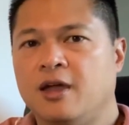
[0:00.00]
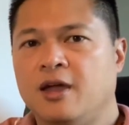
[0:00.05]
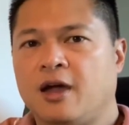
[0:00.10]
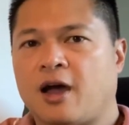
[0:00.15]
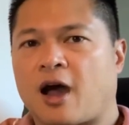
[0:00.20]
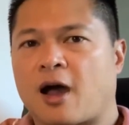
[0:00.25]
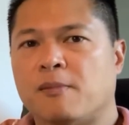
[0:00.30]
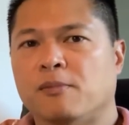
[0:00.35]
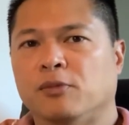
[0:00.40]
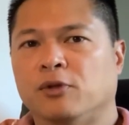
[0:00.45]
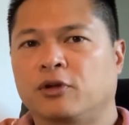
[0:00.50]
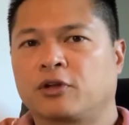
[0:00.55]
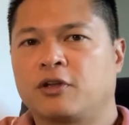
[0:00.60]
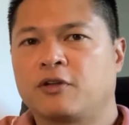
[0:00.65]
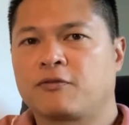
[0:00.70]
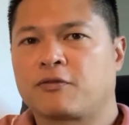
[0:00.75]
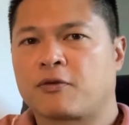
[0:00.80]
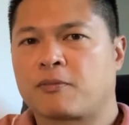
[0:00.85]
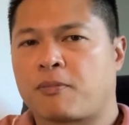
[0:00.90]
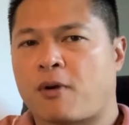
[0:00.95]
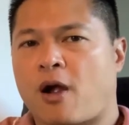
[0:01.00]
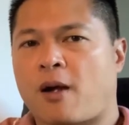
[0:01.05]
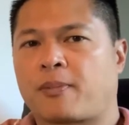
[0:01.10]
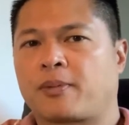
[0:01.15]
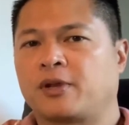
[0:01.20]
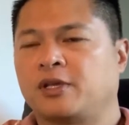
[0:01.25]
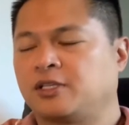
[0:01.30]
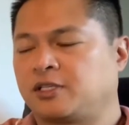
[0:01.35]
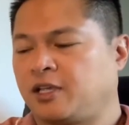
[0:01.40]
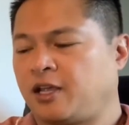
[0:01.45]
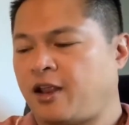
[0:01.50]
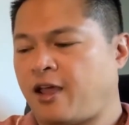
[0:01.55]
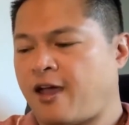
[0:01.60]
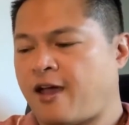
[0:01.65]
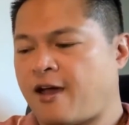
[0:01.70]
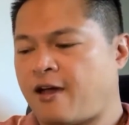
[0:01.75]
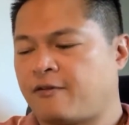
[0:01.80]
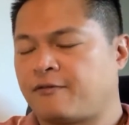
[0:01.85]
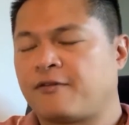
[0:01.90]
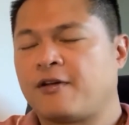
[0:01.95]
I'm looking for properties that
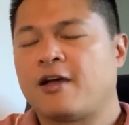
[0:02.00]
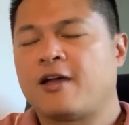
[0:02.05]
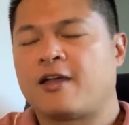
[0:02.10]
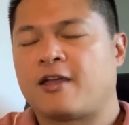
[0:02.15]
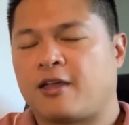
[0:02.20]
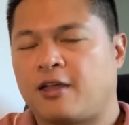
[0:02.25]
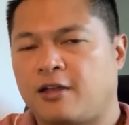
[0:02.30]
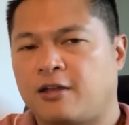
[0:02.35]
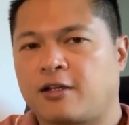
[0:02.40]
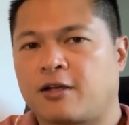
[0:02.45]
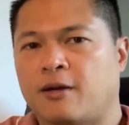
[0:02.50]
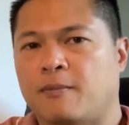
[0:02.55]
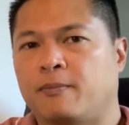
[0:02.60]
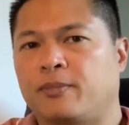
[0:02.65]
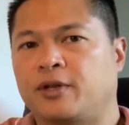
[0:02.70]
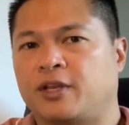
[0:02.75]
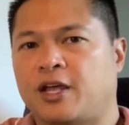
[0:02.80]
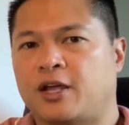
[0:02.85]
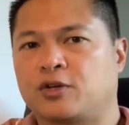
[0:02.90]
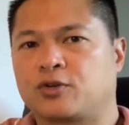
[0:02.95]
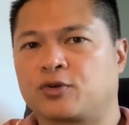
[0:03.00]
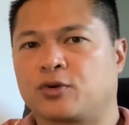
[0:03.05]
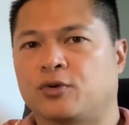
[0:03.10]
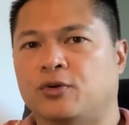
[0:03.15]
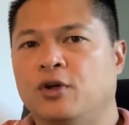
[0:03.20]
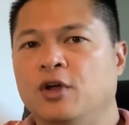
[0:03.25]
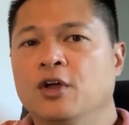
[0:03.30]
have income potential.